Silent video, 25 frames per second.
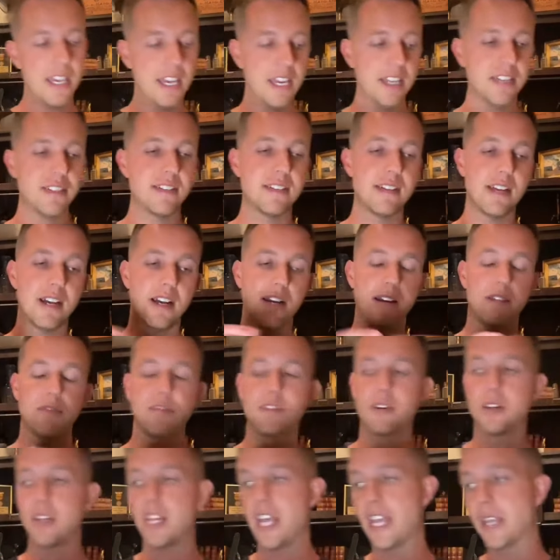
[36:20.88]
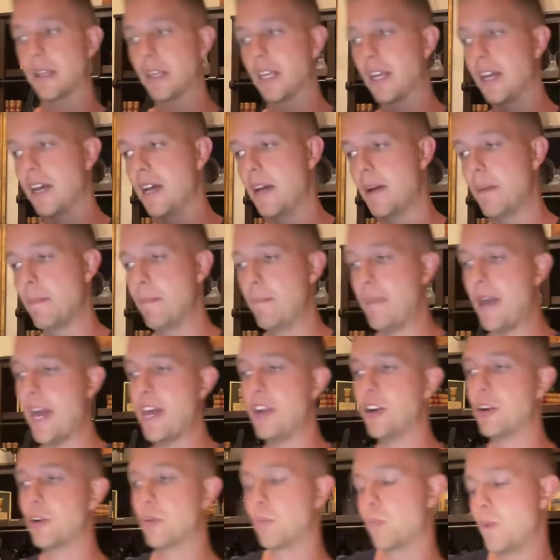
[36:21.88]
It's for like
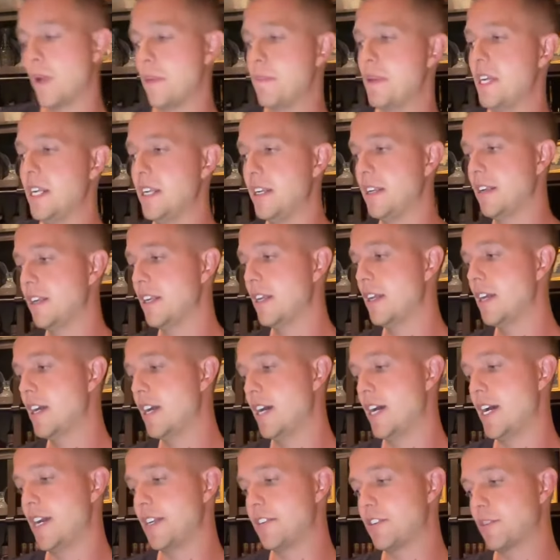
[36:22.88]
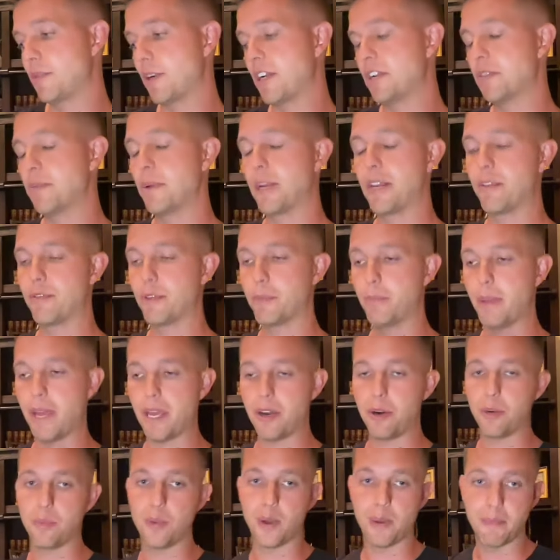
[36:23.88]
battered women, to raise money for
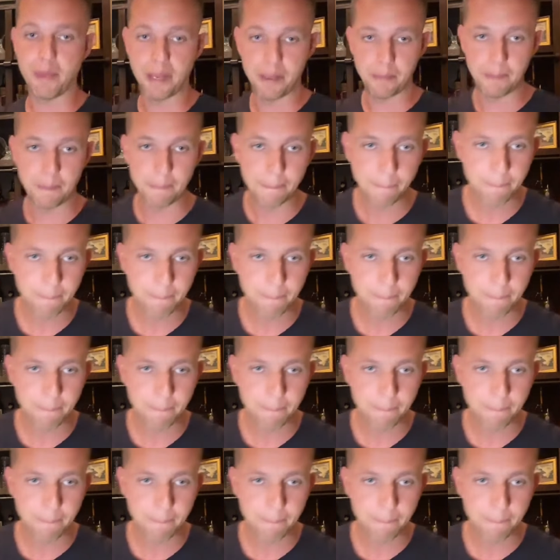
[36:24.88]
battered women.